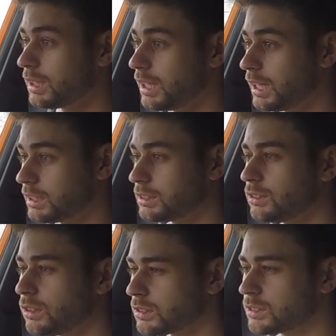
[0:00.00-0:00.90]
It's
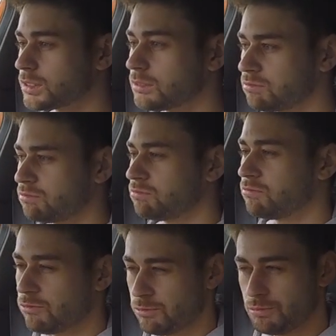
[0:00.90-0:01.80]
not
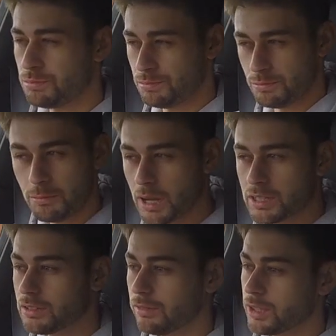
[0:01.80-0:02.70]

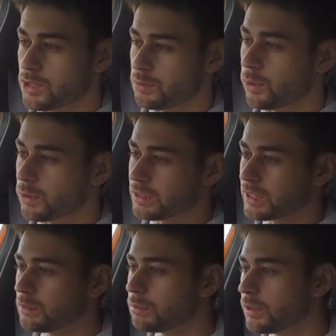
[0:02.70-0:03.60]
massively
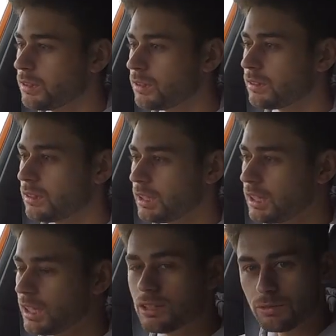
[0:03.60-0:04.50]
sporty, but
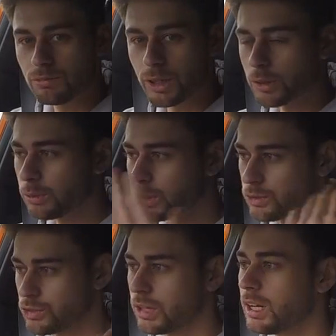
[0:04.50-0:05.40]
it is rear wheel
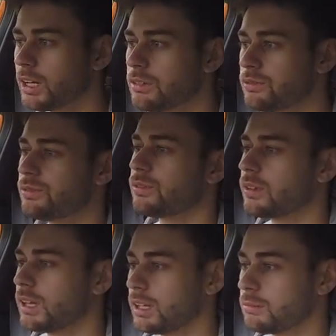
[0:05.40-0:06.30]
drive
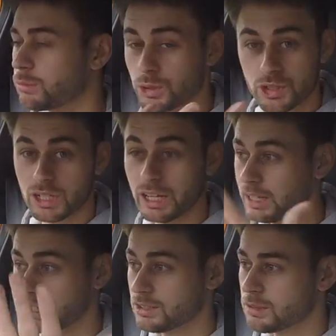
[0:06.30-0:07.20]
much
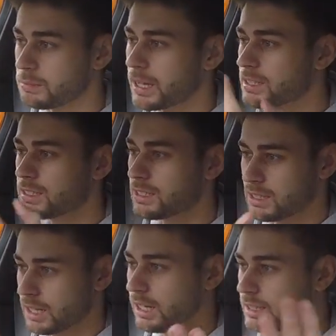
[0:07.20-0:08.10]
like its competitors,
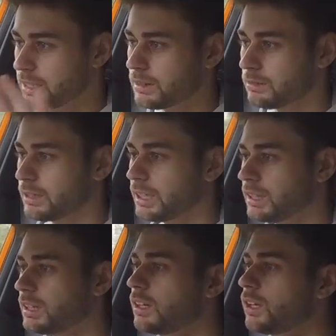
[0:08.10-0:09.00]
the ID3
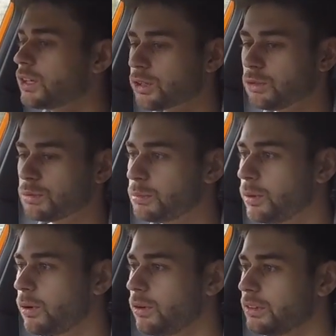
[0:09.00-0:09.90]
and Cupra
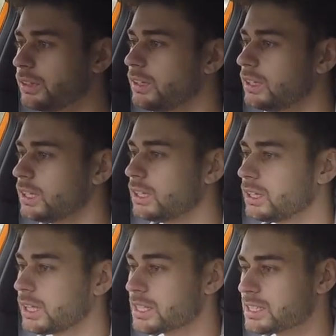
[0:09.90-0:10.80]
Born,
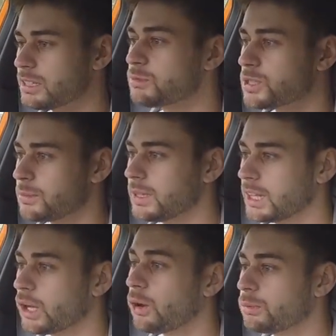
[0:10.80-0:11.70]
that seems to be
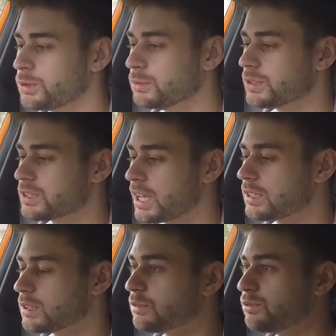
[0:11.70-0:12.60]
the optimal setup